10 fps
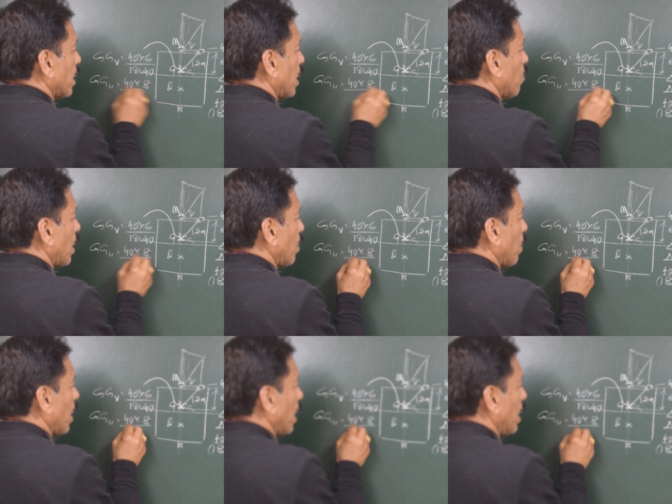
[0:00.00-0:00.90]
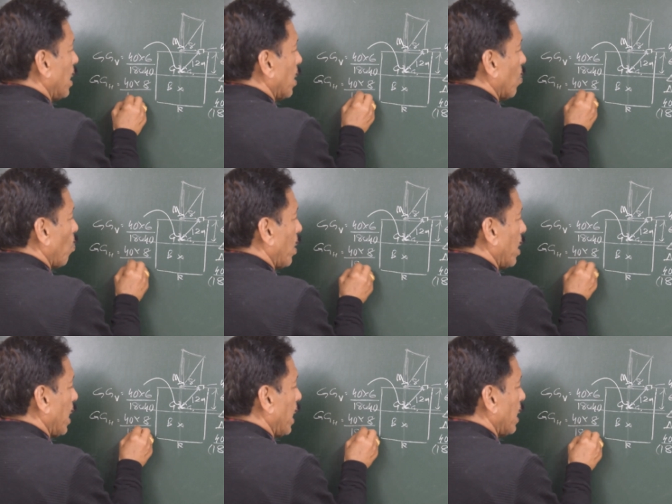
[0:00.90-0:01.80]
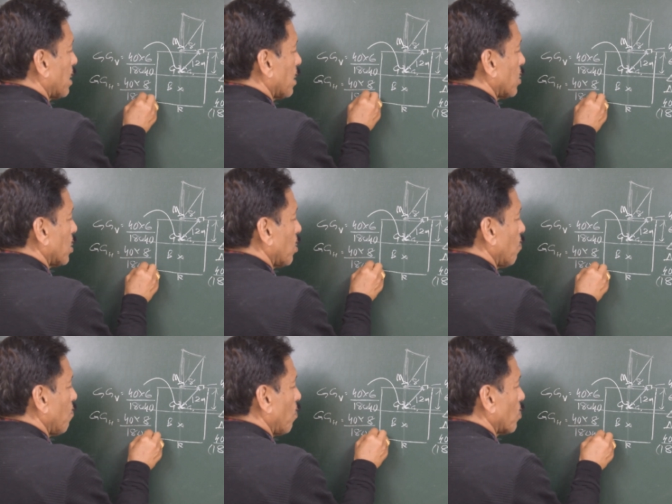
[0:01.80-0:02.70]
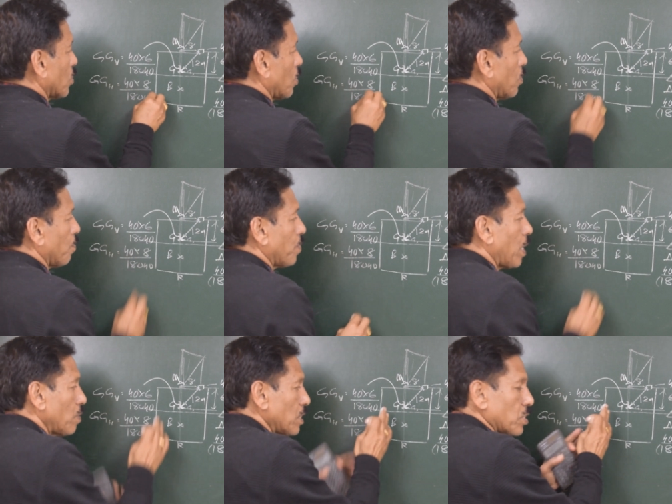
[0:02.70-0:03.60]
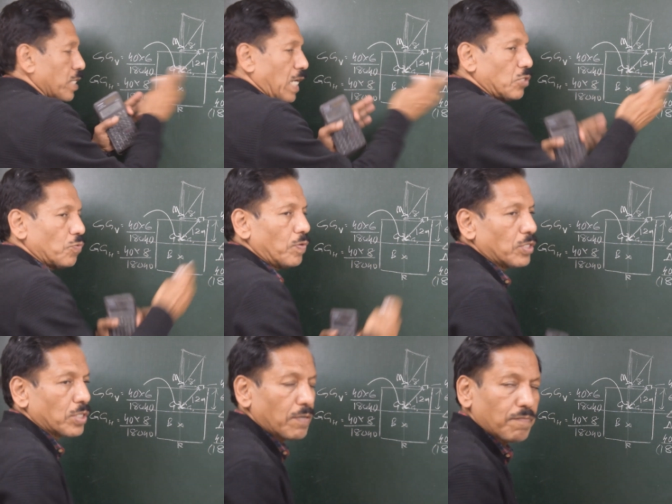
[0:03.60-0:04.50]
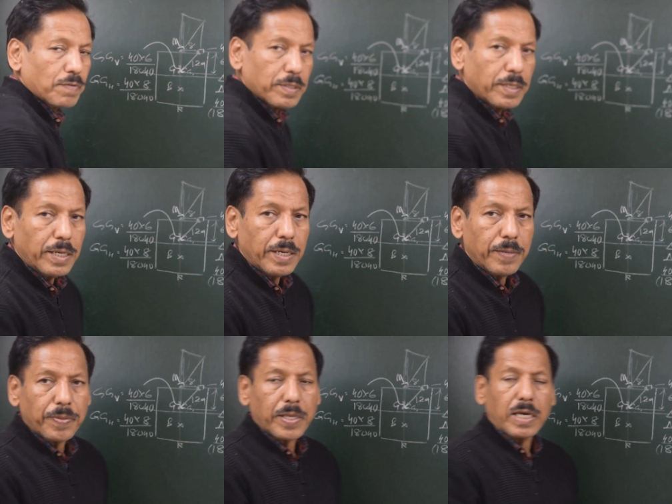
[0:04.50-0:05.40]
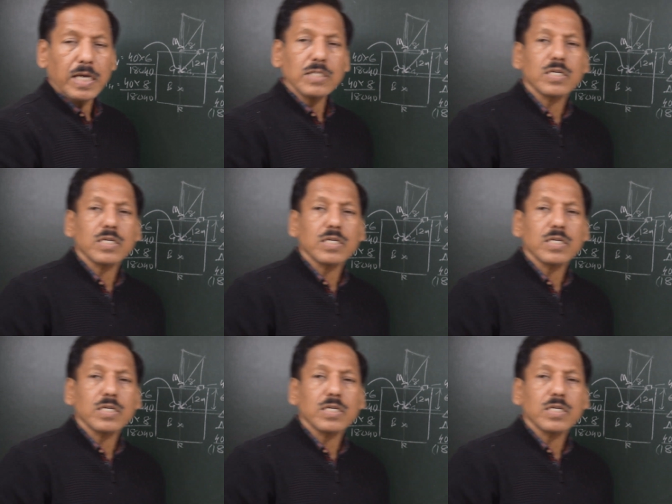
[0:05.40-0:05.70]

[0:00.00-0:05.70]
divide by 18040. Now this transverse shift is